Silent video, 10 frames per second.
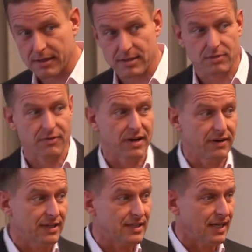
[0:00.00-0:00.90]
It's
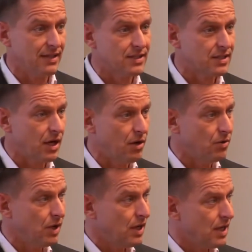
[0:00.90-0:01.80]
very intense,
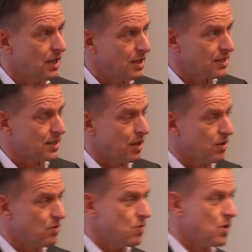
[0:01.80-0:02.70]
so
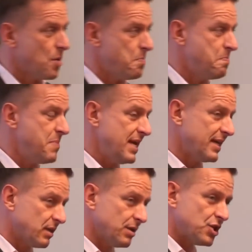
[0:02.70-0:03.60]
So be
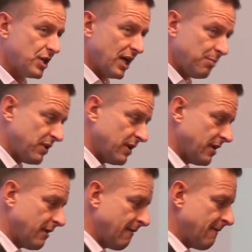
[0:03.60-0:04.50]
in good shape.
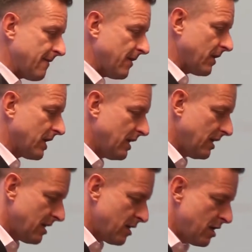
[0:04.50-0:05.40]
Okay?